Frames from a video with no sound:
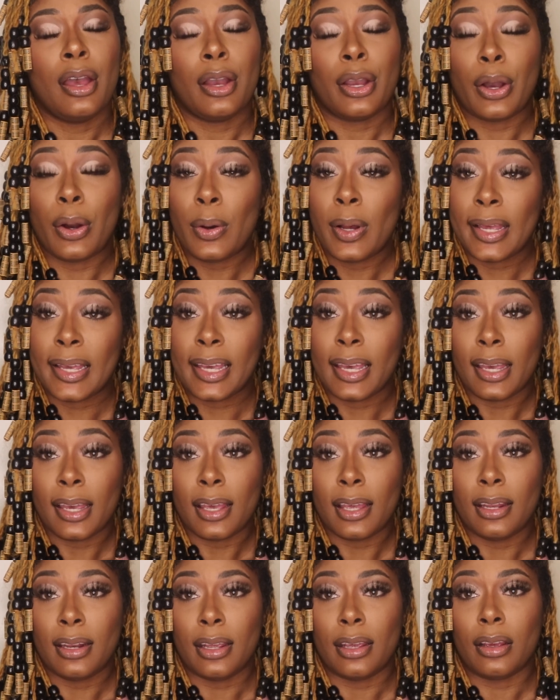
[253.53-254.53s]
going
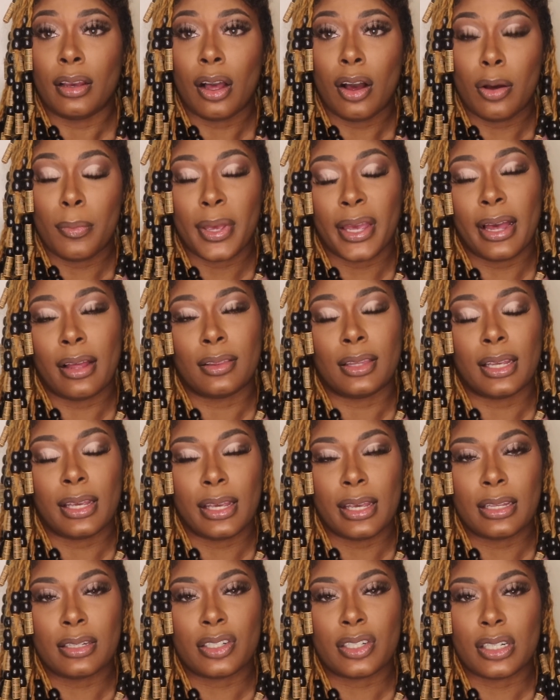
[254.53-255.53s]
in and combing out the
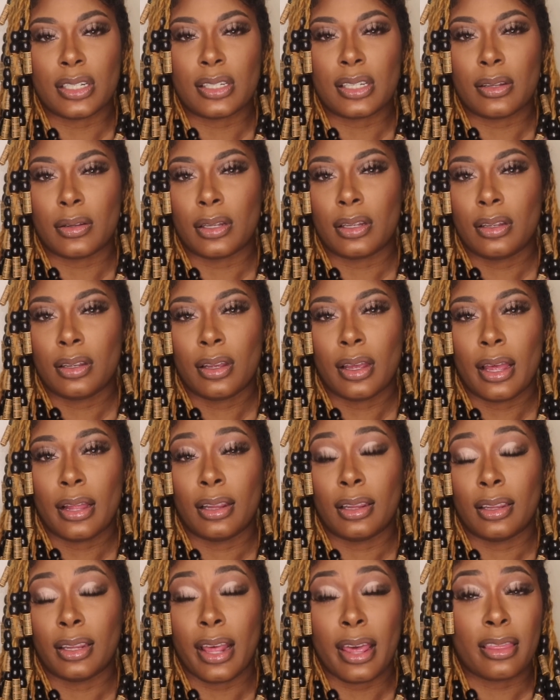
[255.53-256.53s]
ends just to
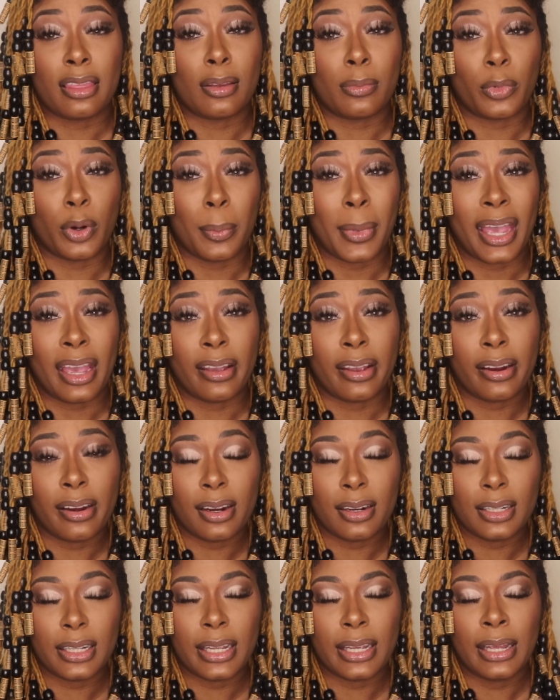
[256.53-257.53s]
let them remain
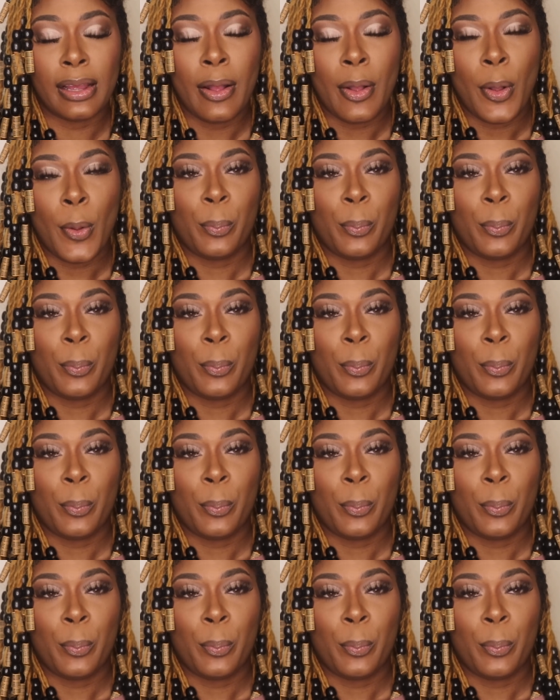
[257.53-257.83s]
curly.